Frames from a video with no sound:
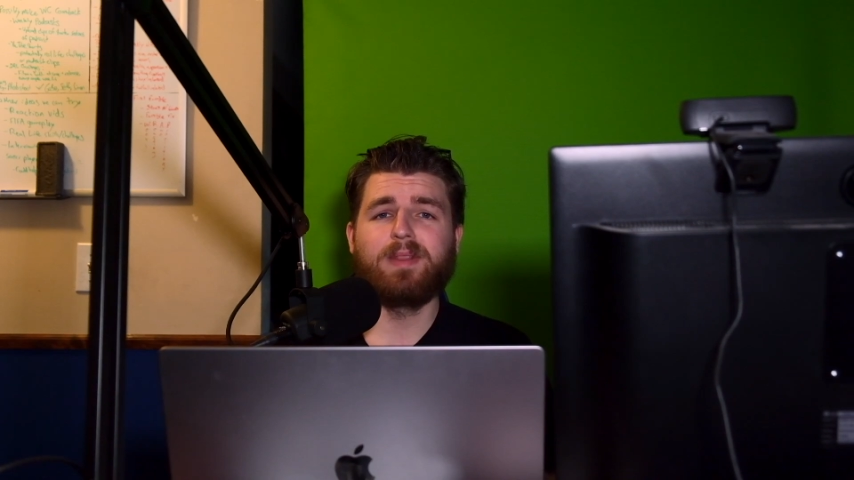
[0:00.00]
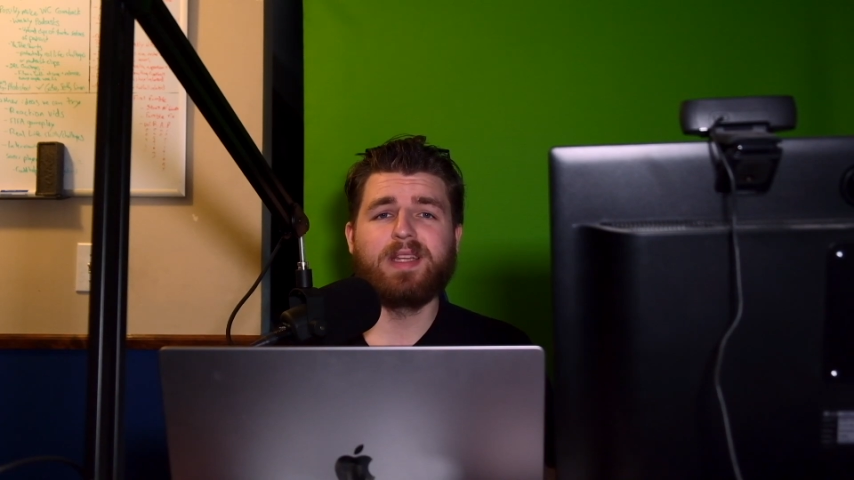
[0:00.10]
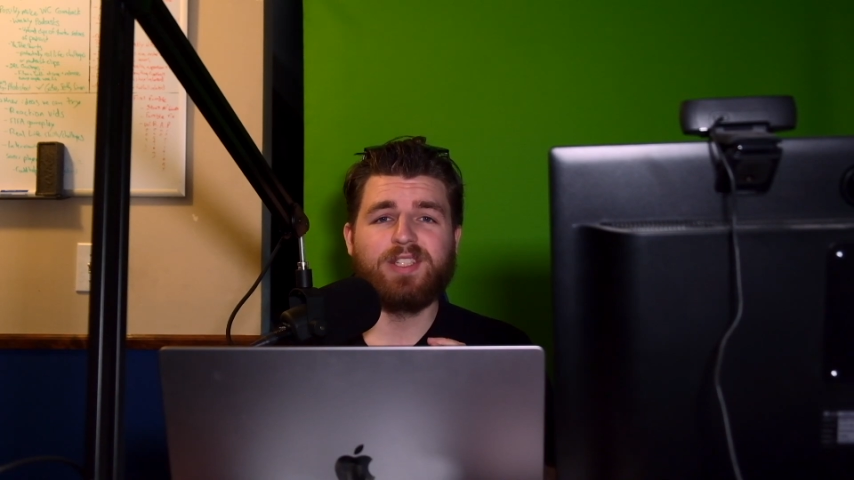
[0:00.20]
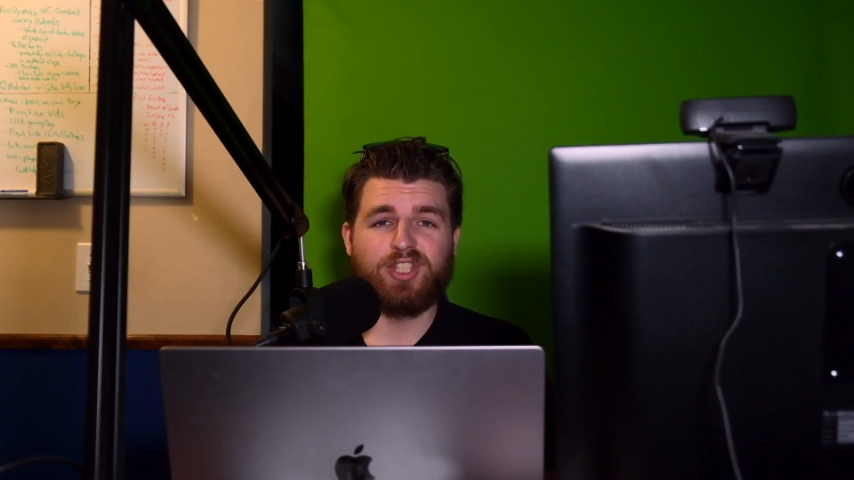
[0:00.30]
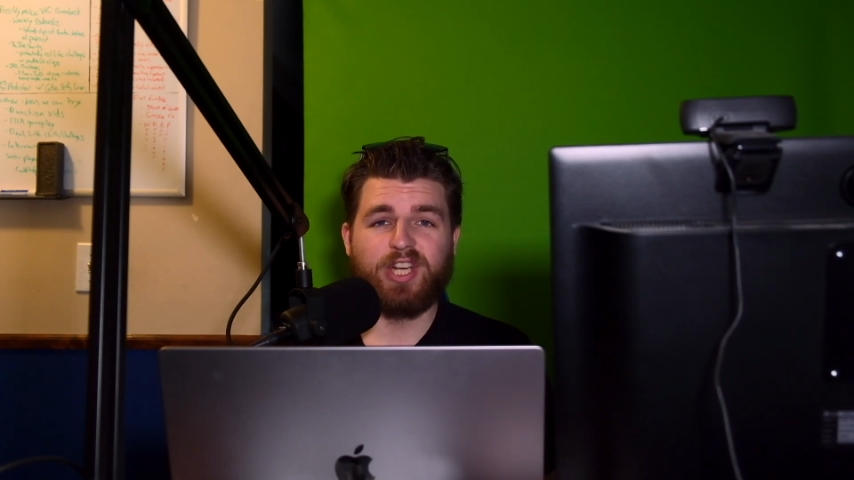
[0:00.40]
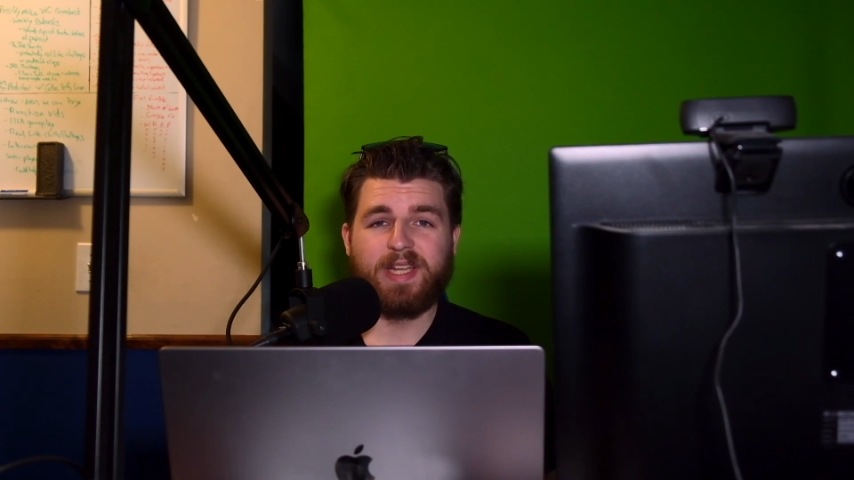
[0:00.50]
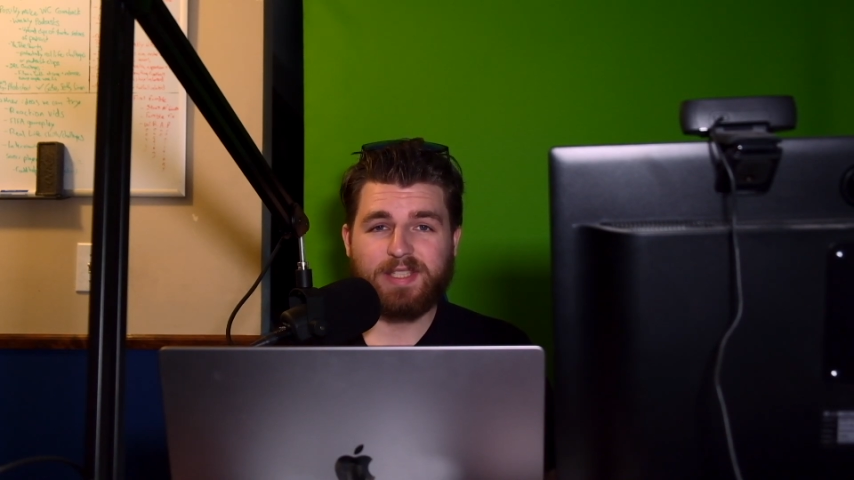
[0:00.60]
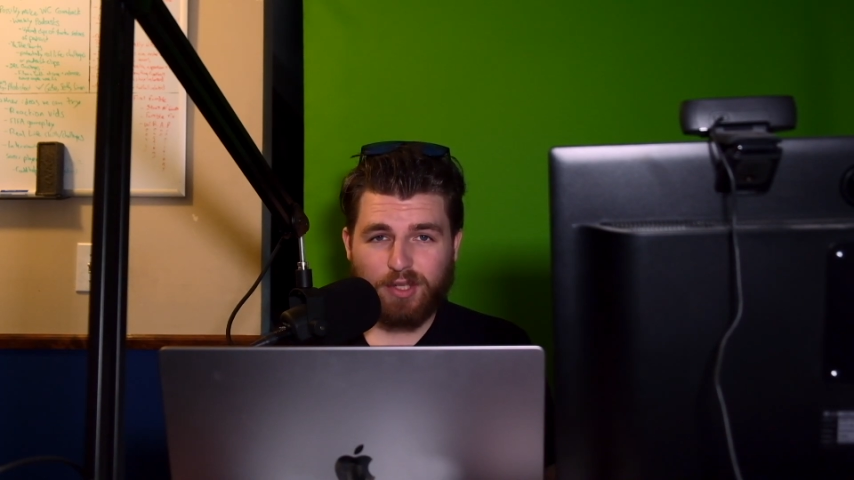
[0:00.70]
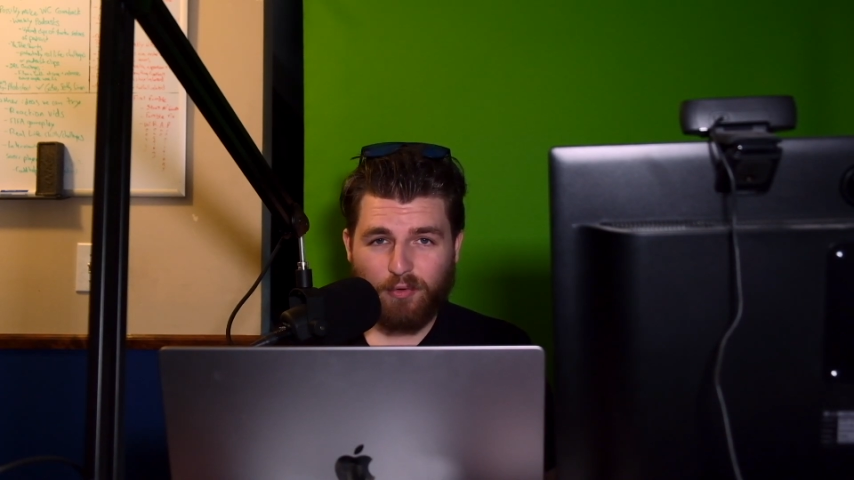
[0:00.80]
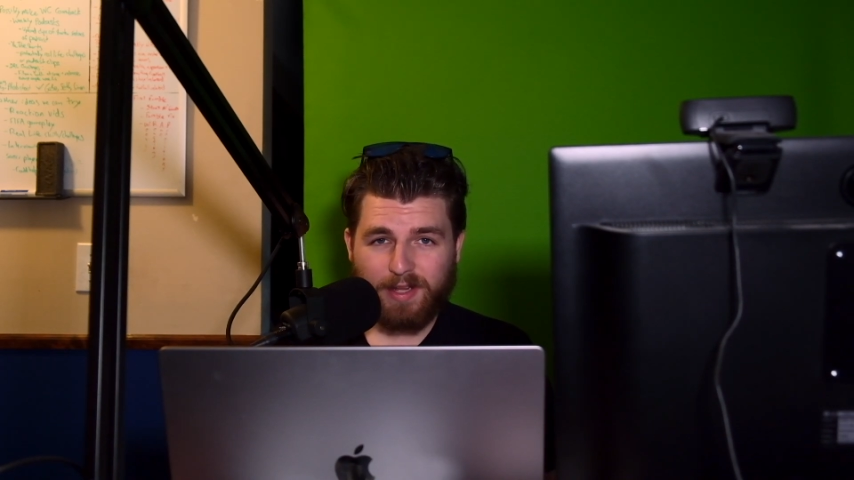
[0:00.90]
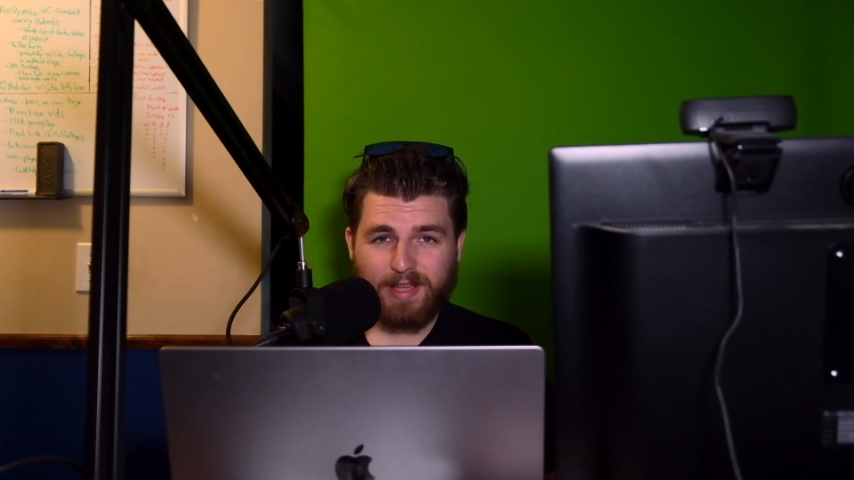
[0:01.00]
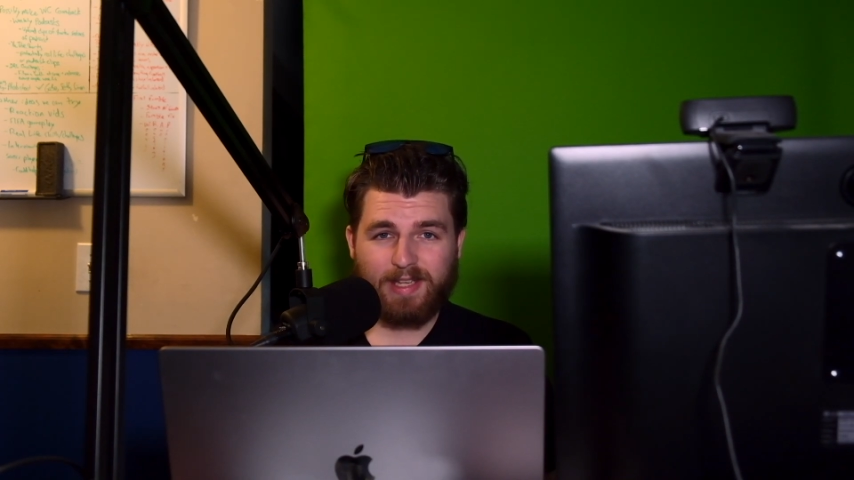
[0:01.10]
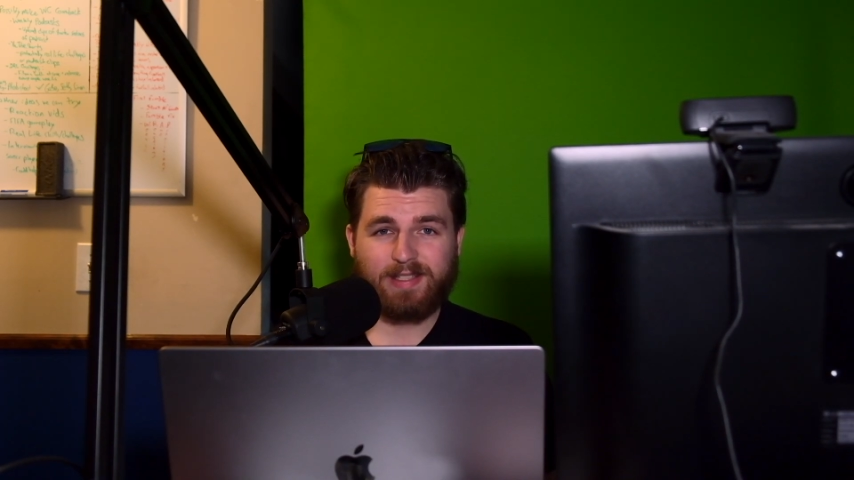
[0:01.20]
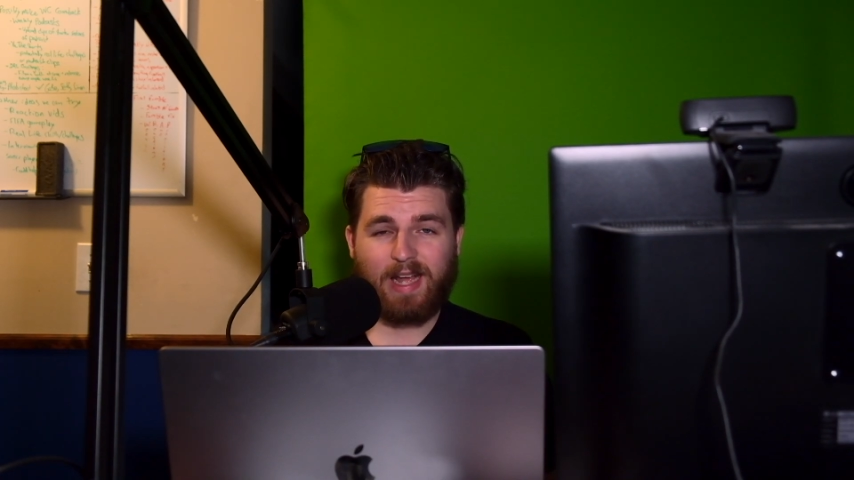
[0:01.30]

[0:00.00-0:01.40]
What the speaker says: legit doing this.